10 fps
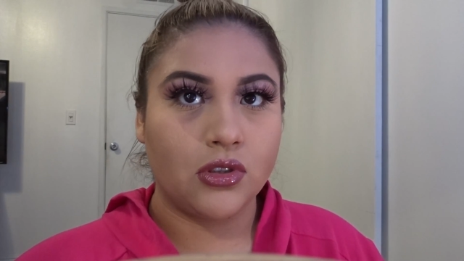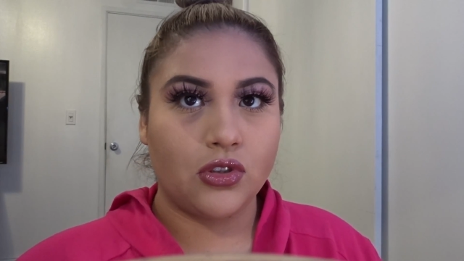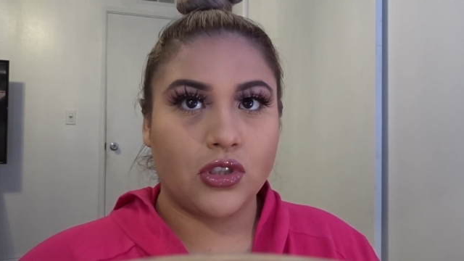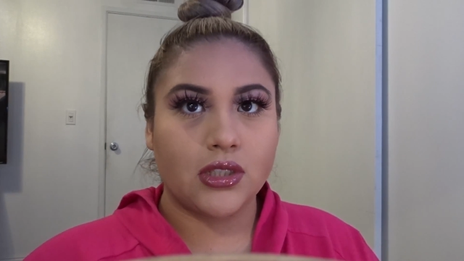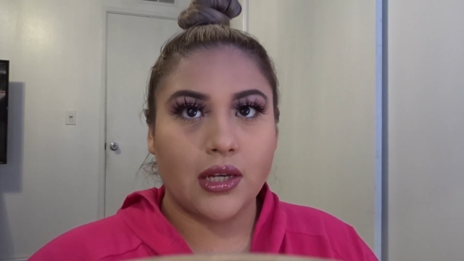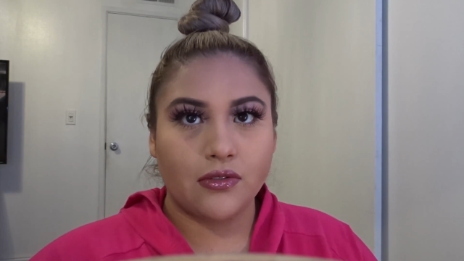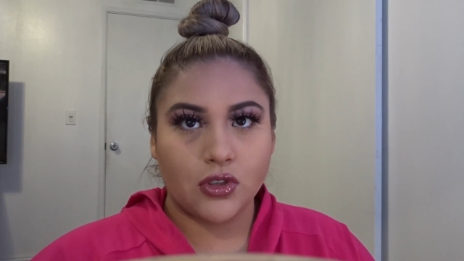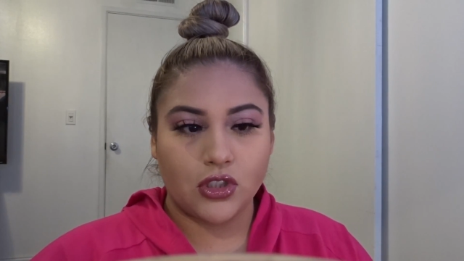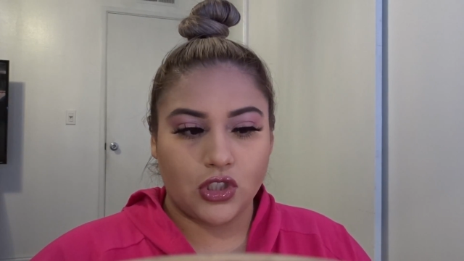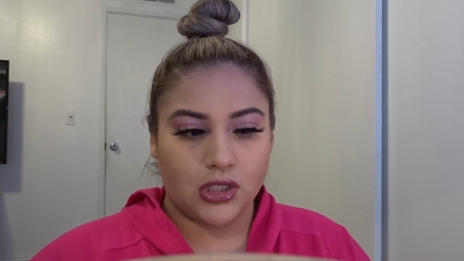Just have to
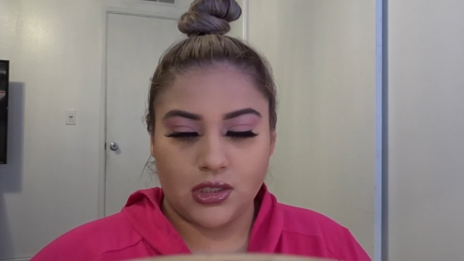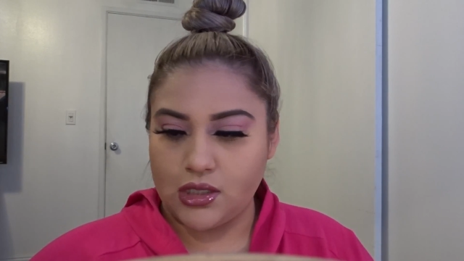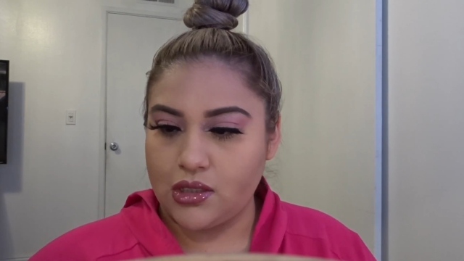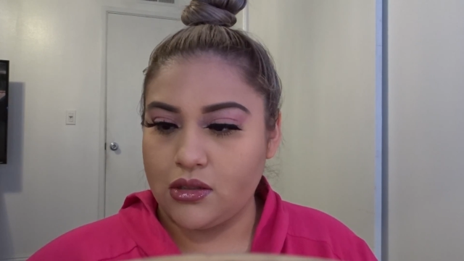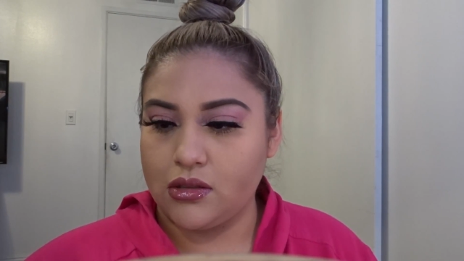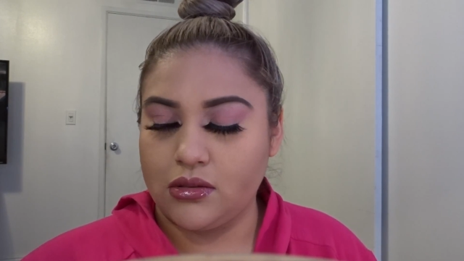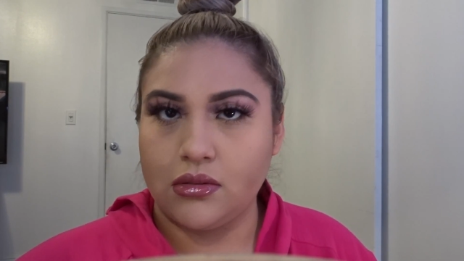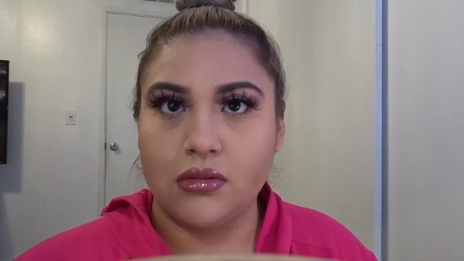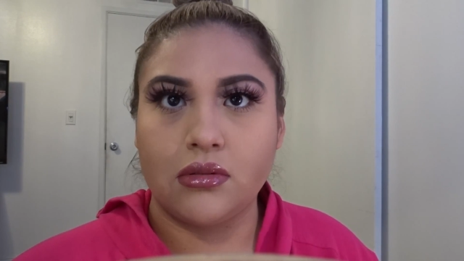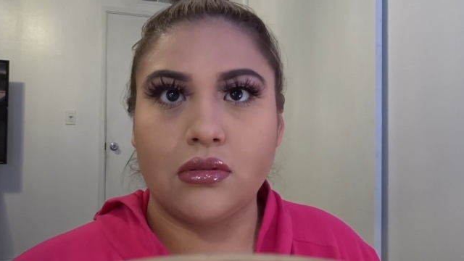adjust it on
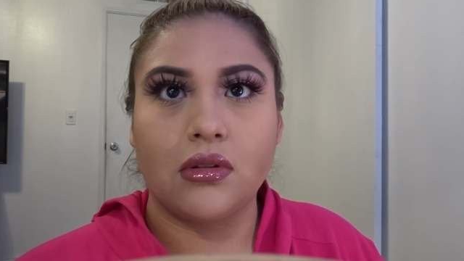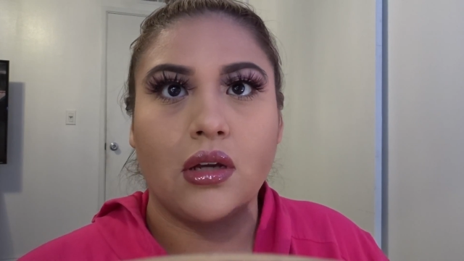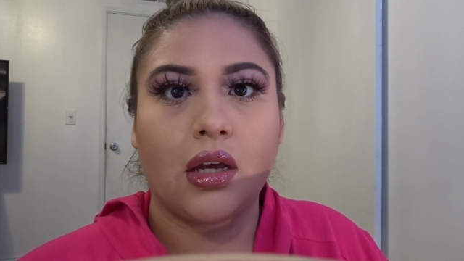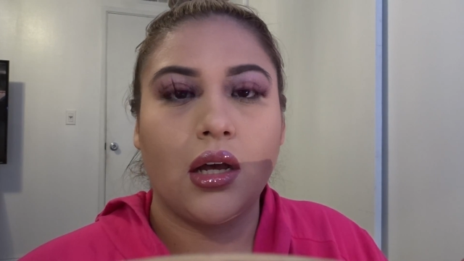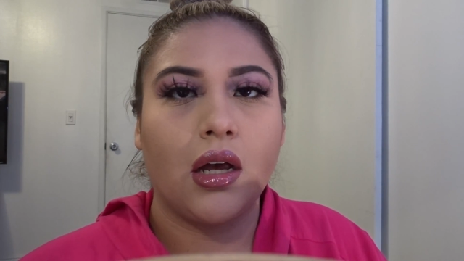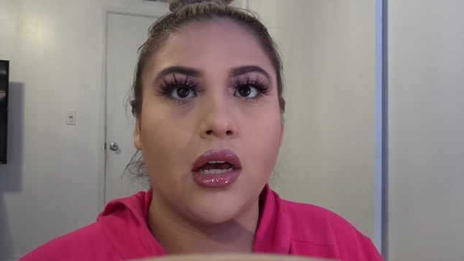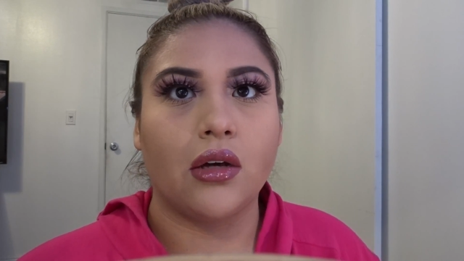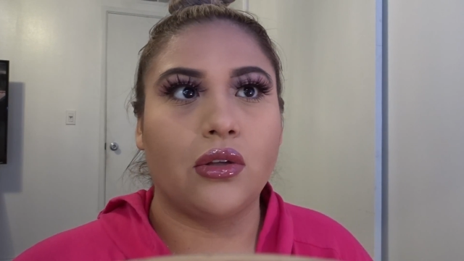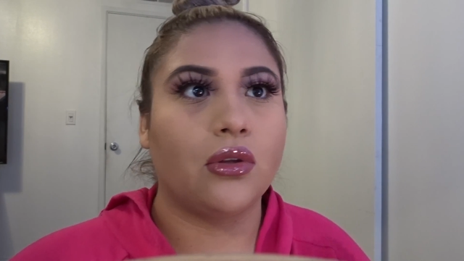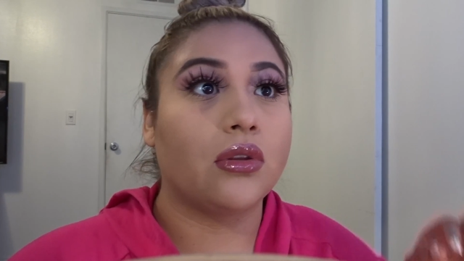how
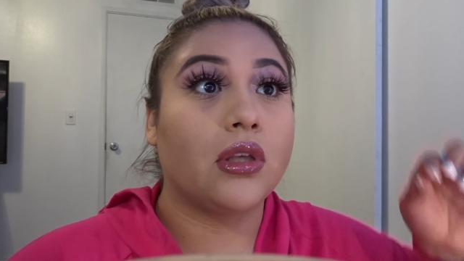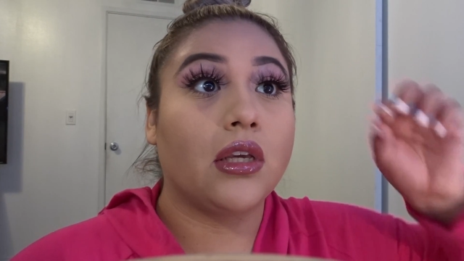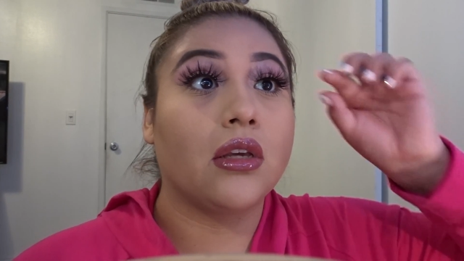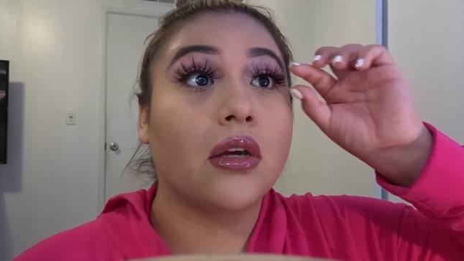you think.